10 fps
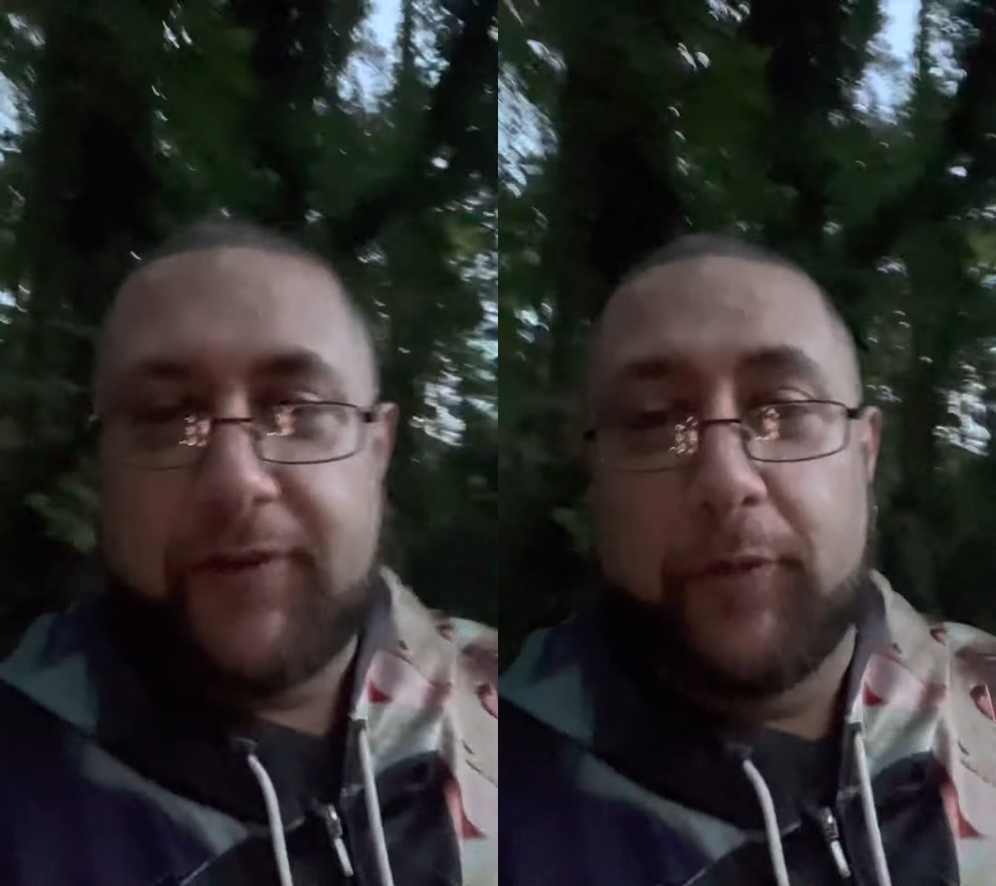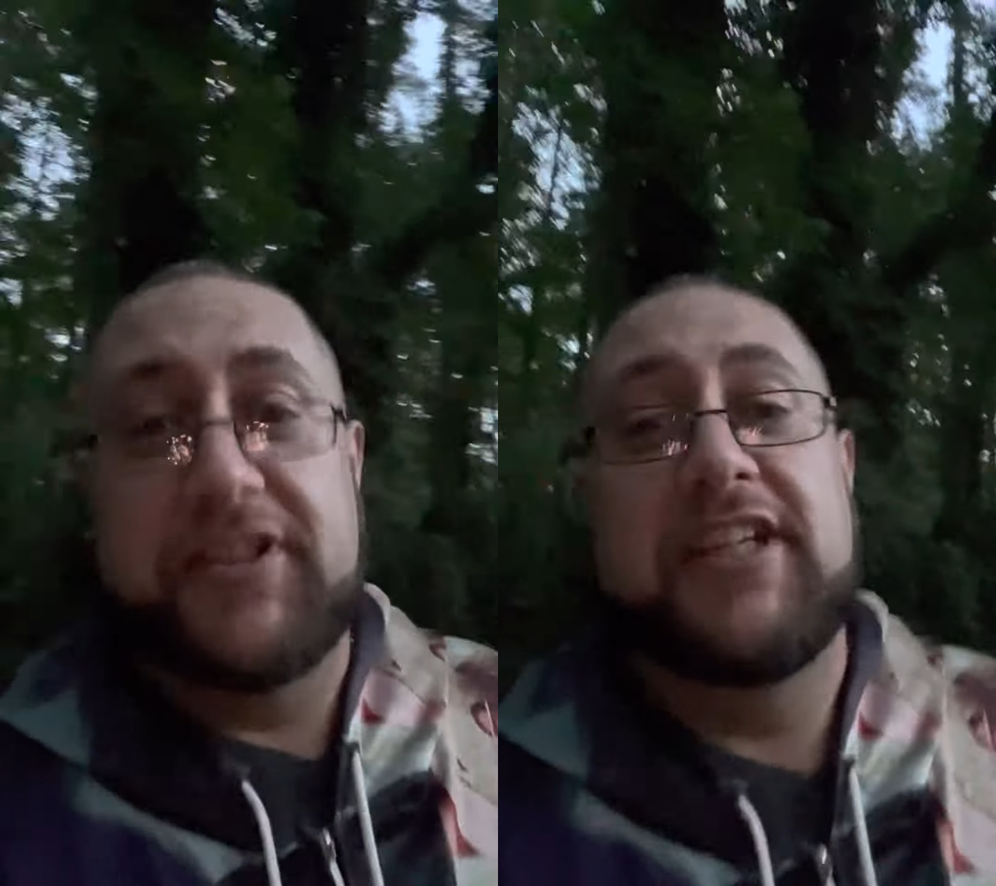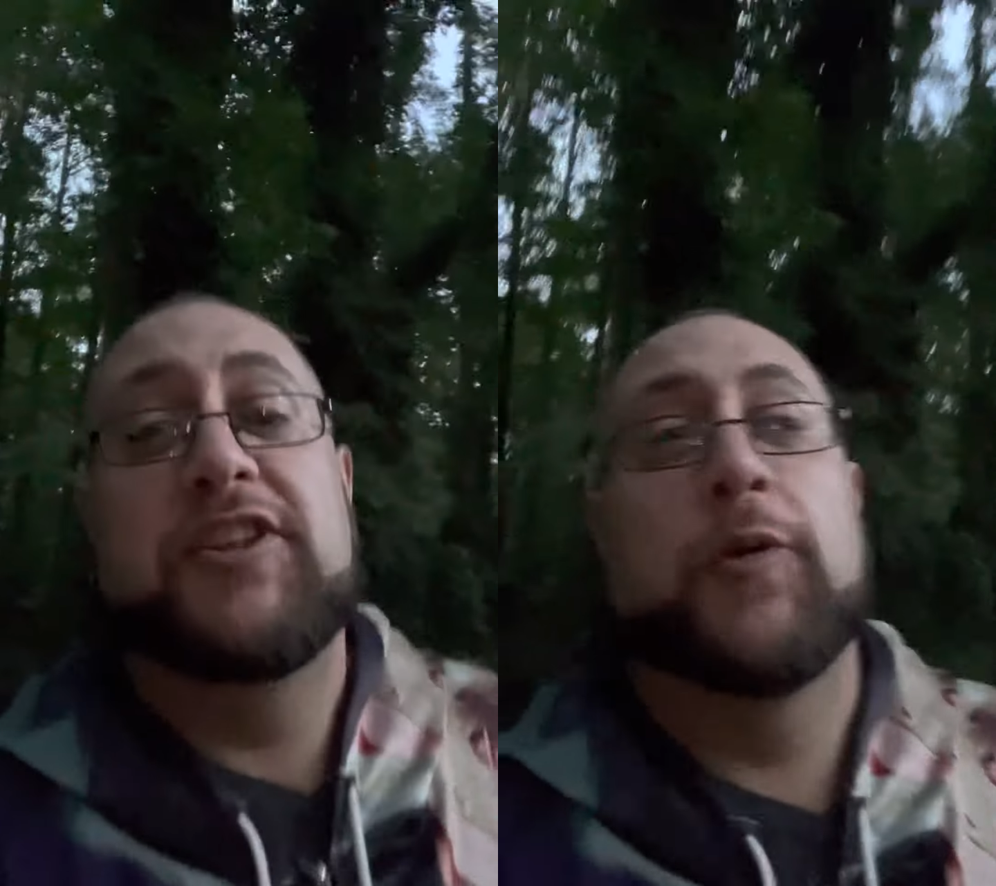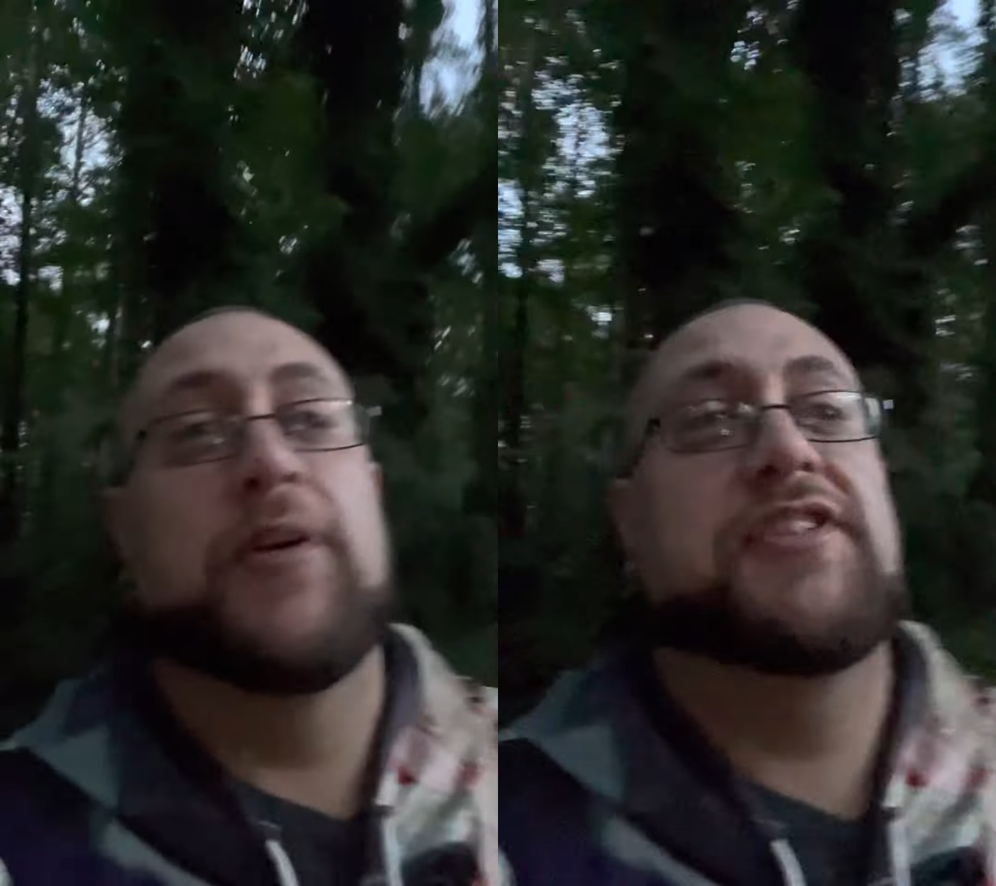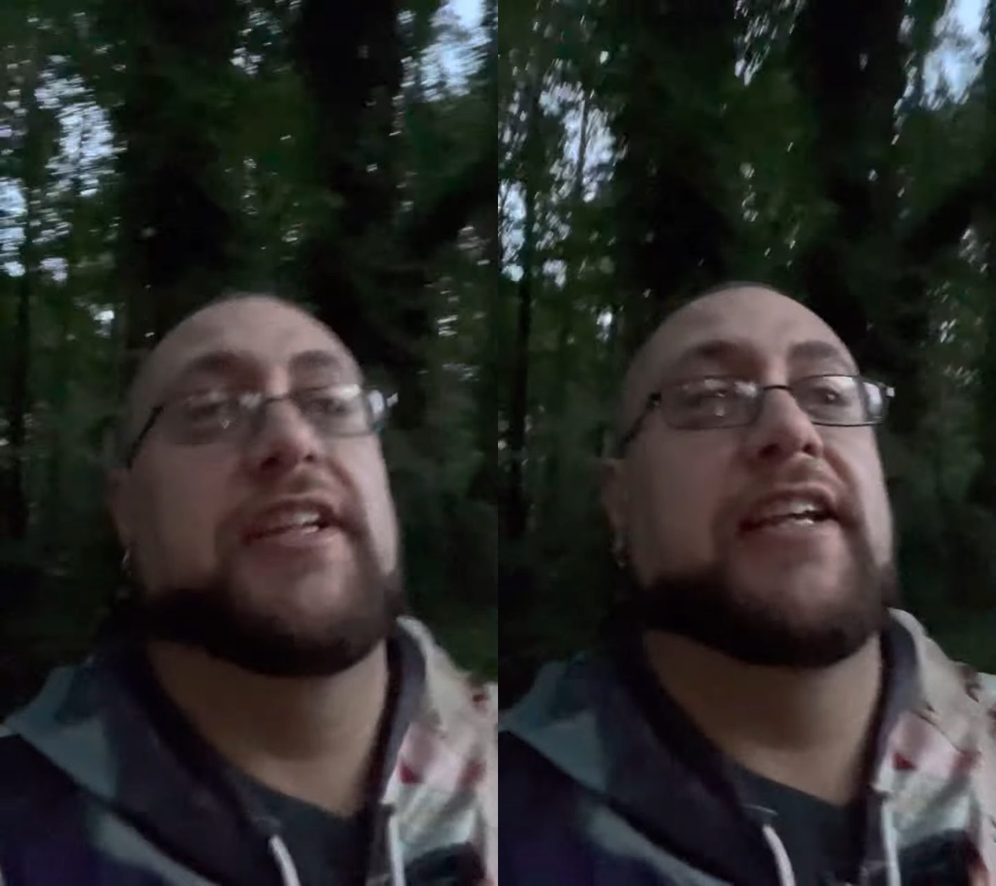was an
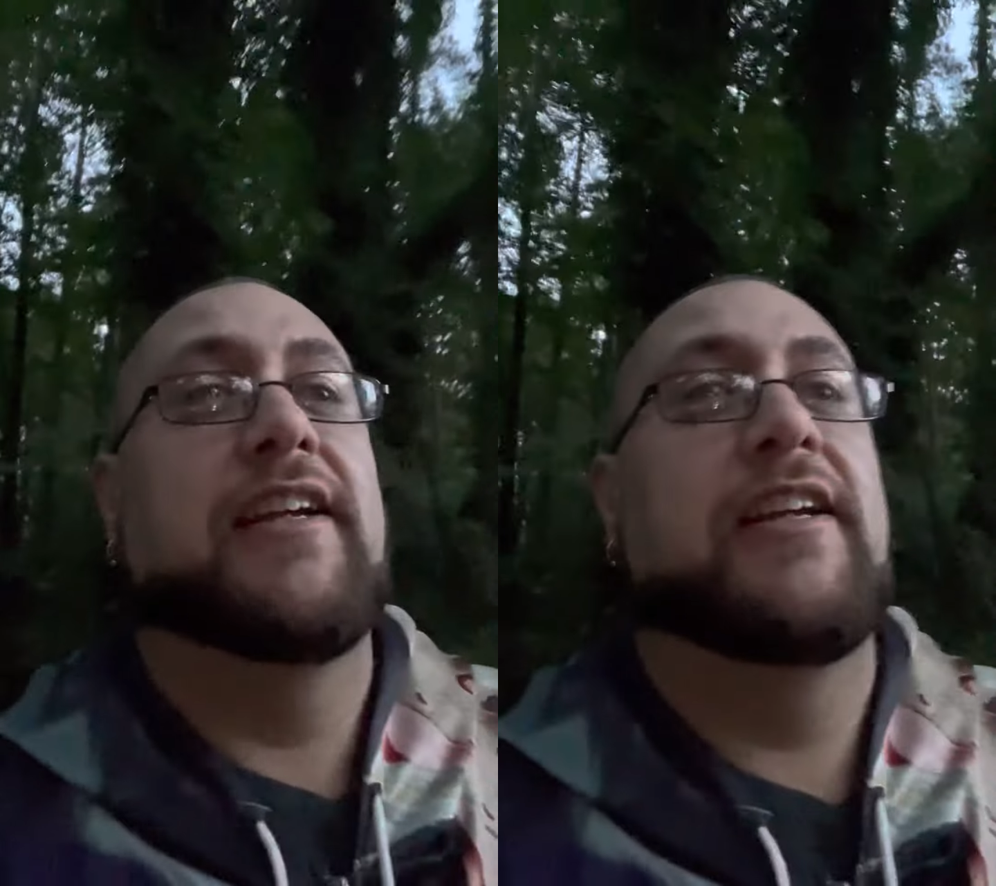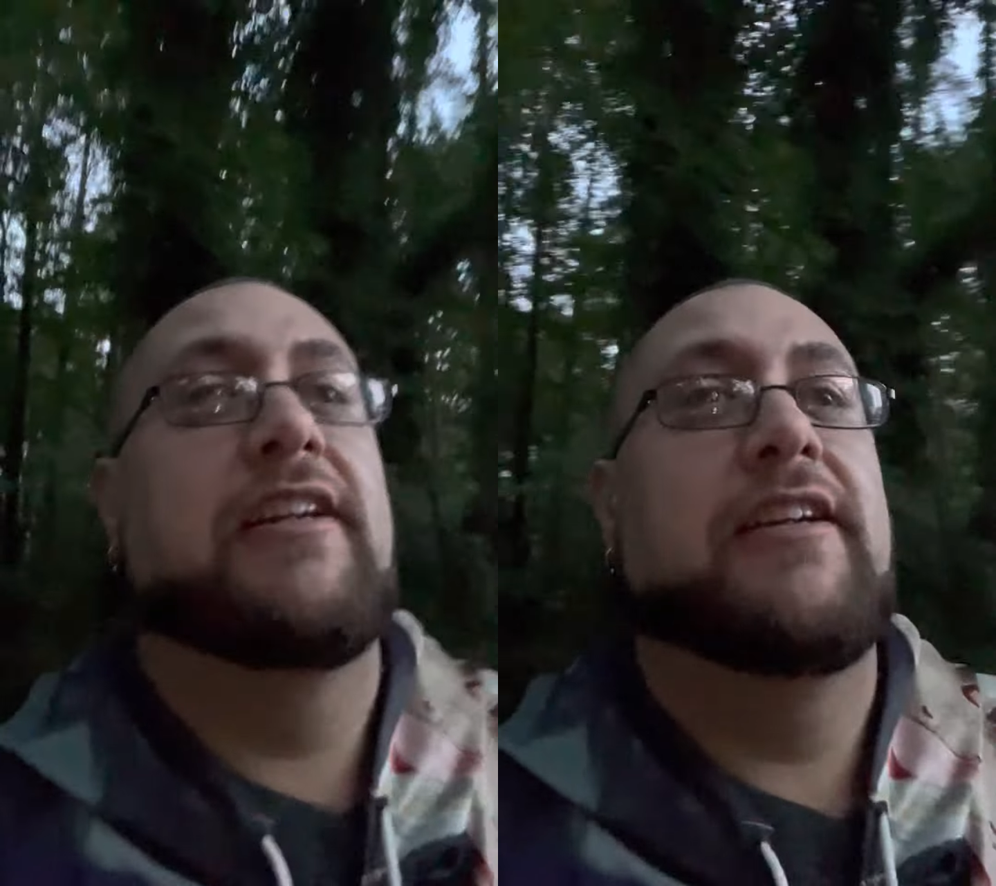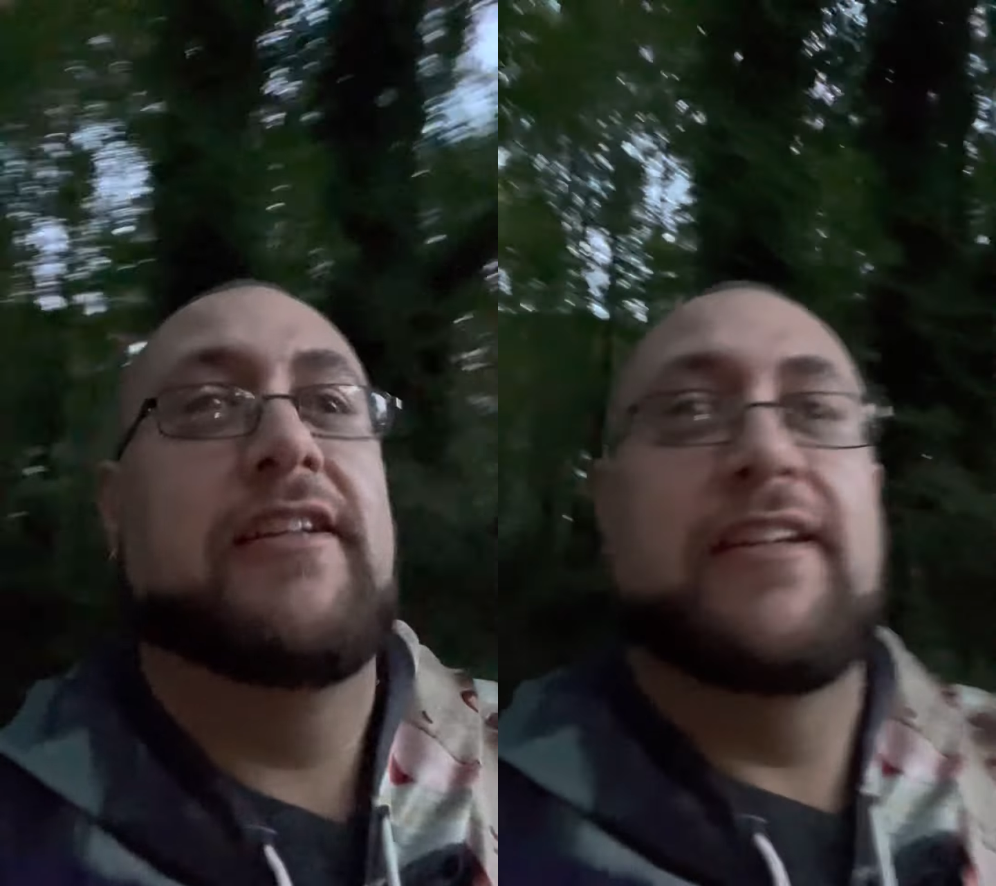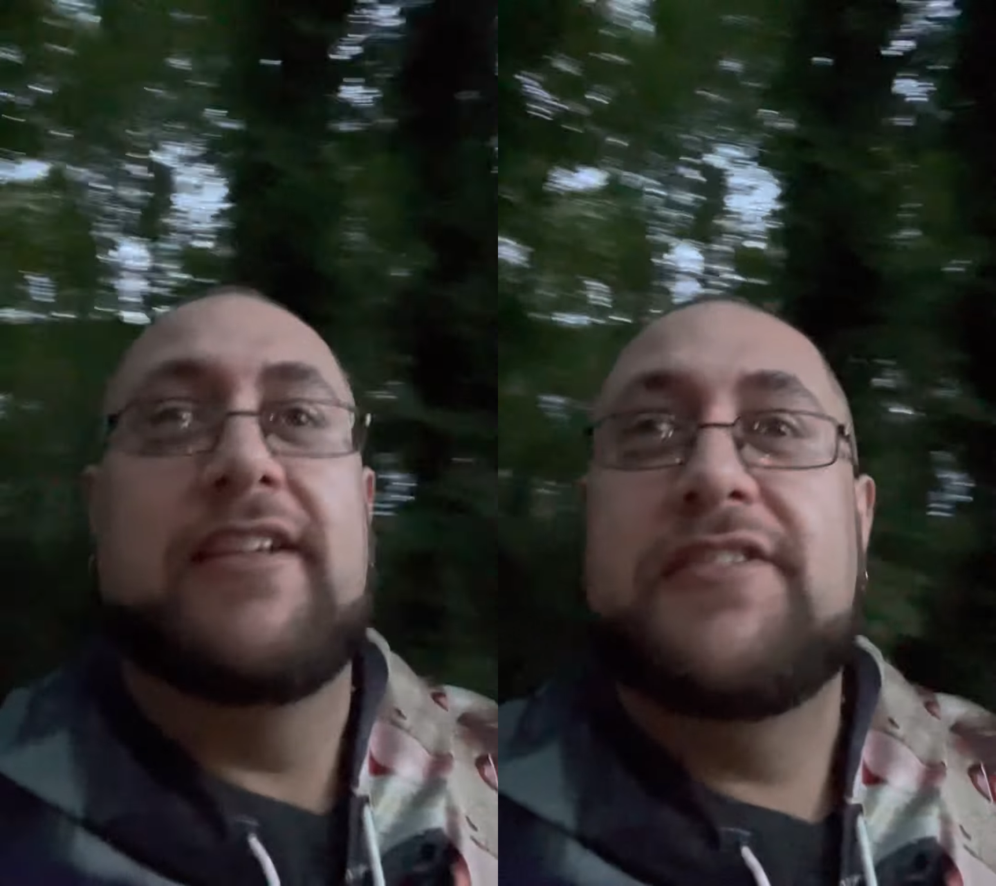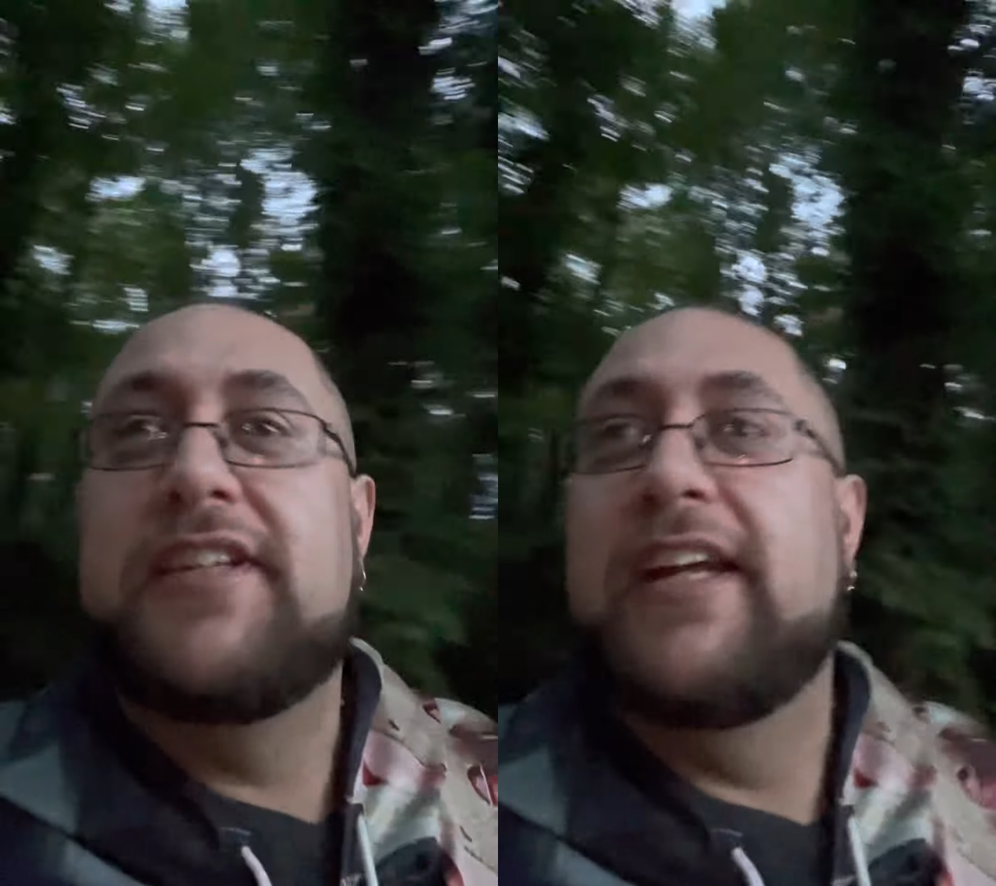interesting
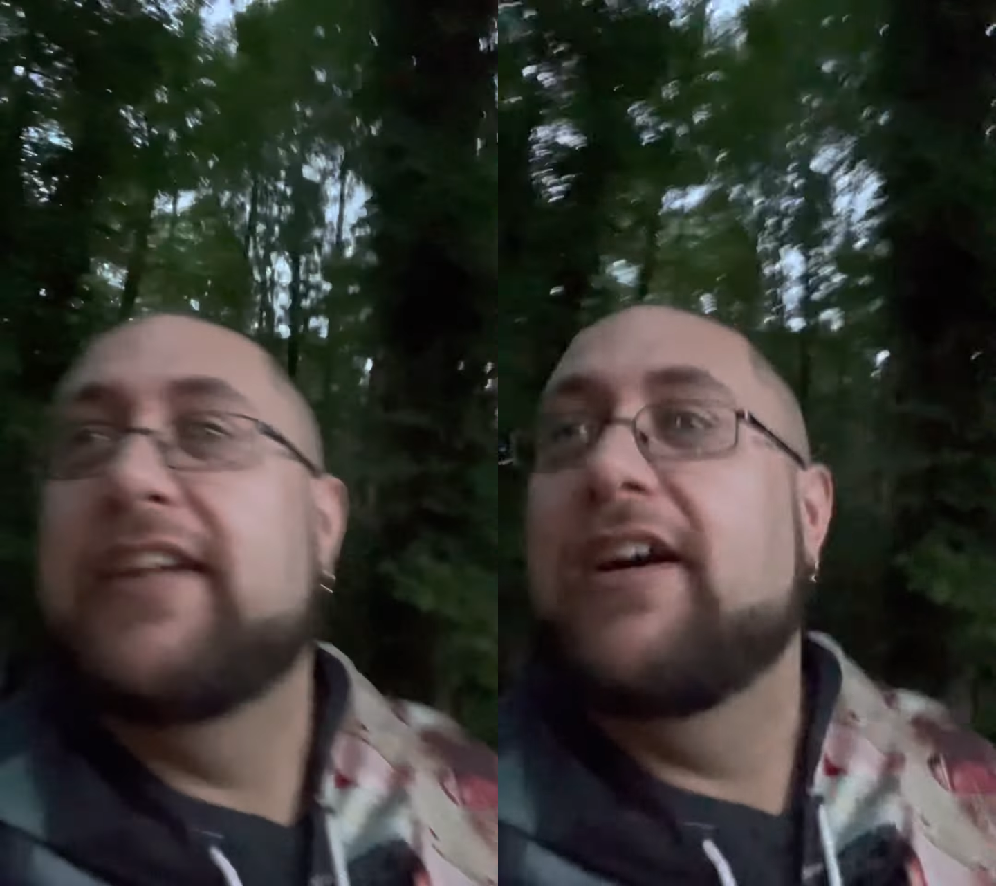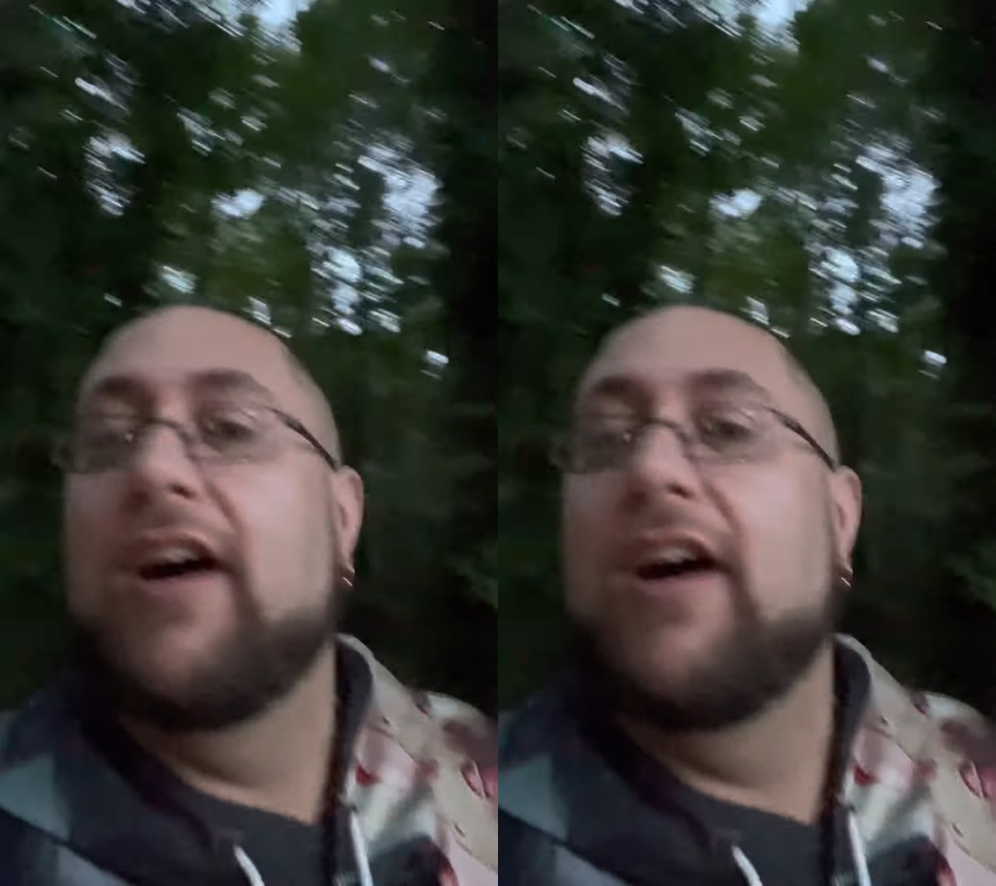take